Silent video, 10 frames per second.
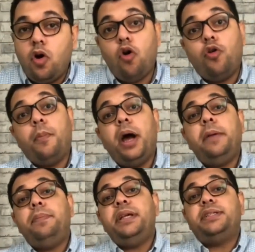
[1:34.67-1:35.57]
or my
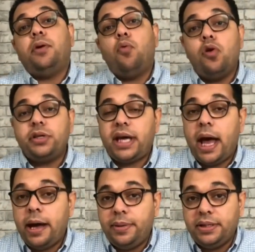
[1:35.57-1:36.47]
of worse
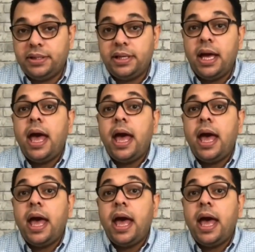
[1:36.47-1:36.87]
happens